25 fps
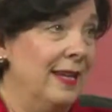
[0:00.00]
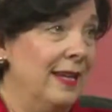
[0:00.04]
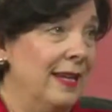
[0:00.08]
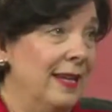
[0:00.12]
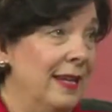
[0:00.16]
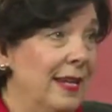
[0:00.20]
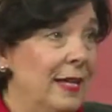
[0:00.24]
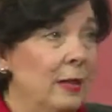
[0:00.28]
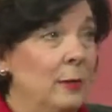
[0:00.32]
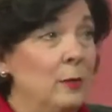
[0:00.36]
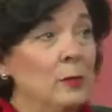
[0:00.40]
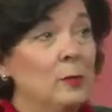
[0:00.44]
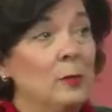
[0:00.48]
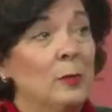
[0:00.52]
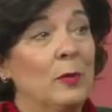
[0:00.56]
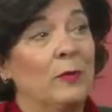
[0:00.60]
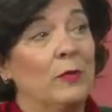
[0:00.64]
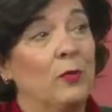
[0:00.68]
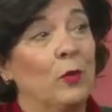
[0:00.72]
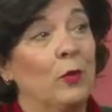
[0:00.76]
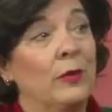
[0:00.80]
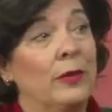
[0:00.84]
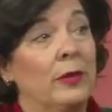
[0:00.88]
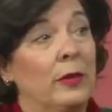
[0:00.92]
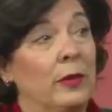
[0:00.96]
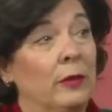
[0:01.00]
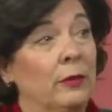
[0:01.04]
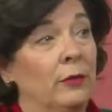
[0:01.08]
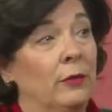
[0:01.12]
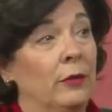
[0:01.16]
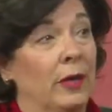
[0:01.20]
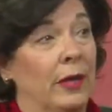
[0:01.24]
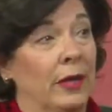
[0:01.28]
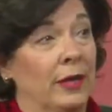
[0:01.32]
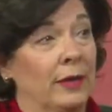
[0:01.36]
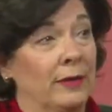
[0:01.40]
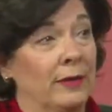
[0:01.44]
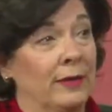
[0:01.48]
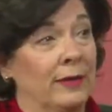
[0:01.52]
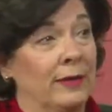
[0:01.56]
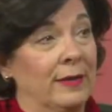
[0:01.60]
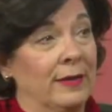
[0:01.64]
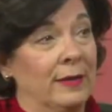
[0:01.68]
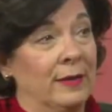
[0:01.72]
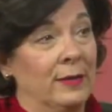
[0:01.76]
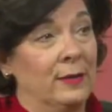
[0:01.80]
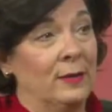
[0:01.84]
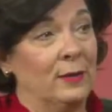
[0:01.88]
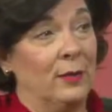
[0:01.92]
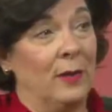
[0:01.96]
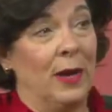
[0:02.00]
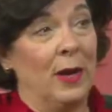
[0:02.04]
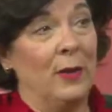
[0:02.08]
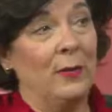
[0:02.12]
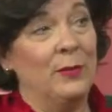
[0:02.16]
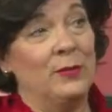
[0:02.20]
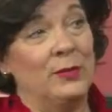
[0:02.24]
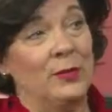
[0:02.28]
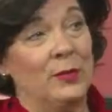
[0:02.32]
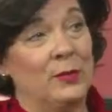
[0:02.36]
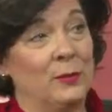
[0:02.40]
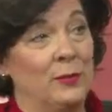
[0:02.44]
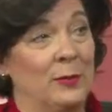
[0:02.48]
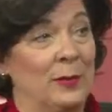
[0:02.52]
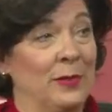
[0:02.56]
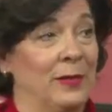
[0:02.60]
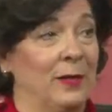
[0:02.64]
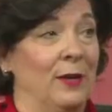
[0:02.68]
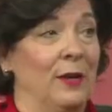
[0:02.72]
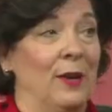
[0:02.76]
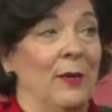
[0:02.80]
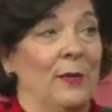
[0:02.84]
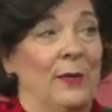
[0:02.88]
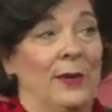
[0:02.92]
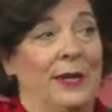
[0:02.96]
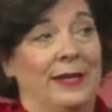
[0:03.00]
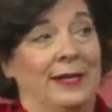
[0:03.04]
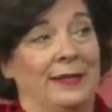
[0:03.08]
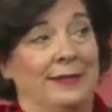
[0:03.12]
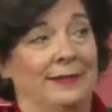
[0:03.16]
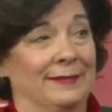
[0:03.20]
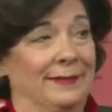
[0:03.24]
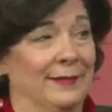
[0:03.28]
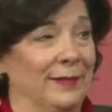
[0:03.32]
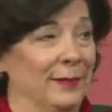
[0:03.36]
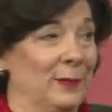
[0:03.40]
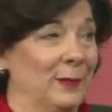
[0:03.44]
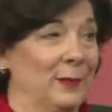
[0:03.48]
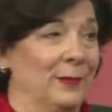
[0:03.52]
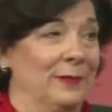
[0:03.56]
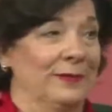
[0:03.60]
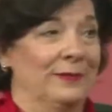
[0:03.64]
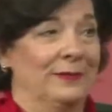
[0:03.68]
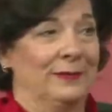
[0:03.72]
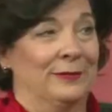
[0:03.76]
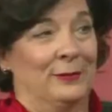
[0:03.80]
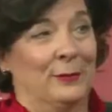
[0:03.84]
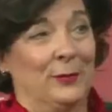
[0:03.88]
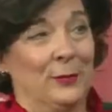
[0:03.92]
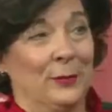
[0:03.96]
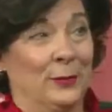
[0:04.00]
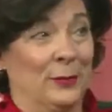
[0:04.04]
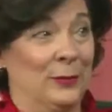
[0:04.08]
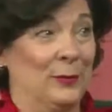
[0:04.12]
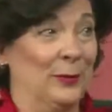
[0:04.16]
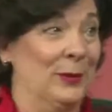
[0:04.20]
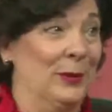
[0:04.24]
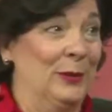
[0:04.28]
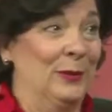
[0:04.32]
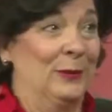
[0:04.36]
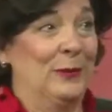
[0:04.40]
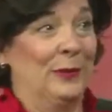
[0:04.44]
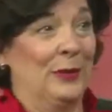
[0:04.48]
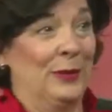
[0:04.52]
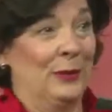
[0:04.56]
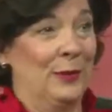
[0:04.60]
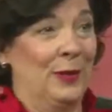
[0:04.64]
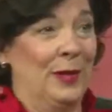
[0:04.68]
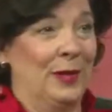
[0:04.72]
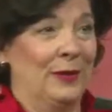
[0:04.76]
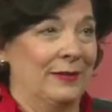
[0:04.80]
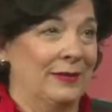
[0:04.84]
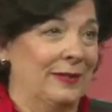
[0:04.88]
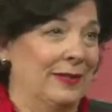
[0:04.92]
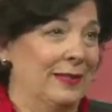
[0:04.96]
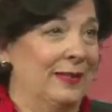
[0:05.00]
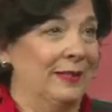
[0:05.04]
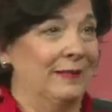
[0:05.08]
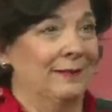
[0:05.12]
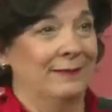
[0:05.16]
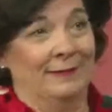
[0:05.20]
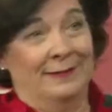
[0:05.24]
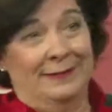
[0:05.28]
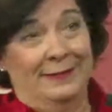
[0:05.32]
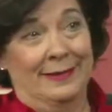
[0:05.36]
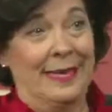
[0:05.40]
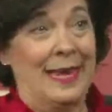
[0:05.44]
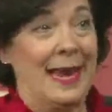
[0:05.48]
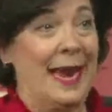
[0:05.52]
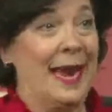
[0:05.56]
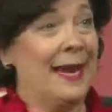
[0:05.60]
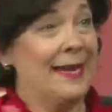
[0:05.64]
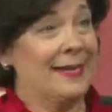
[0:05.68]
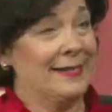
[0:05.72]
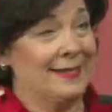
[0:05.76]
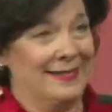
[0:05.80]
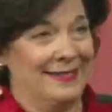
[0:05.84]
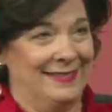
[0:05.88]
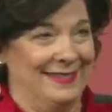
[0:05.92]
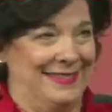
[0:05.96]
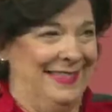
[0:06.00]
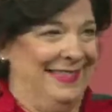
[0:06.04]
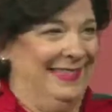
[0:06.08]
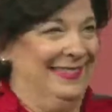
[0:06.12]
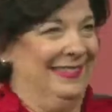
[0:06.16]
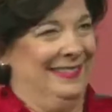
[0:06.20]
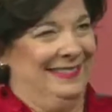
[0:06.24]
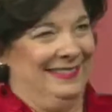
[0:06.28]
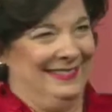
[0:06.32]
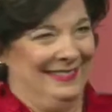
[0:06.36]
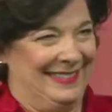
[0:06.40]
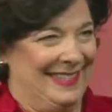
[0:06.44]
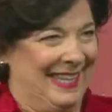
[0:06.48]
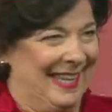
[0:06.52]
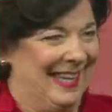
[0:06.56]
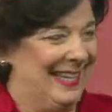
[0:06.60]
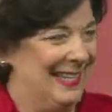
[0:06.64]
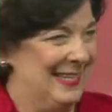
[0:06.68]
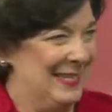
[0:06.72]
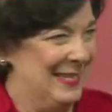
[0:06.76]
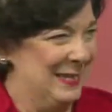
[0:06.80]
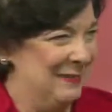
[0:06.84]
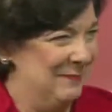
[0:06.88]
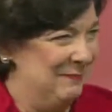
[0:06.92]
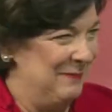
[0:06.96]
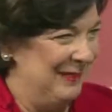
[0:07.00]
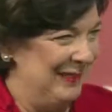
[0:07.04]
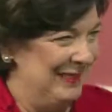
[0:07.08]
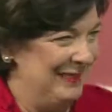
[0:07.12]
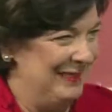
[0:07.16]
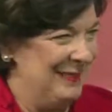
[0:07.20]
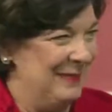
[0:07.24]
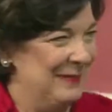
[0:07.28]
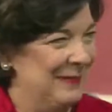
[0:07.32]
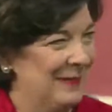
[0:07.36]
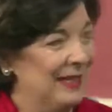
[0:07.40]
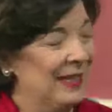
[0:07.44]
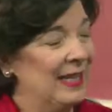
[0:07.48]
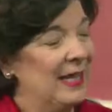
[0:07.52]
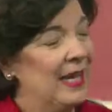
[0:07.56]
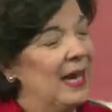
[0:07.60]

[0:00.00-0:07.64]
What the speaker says: And it was before the internet. So I would just be going and doing really, really well. Next! Getting up and going.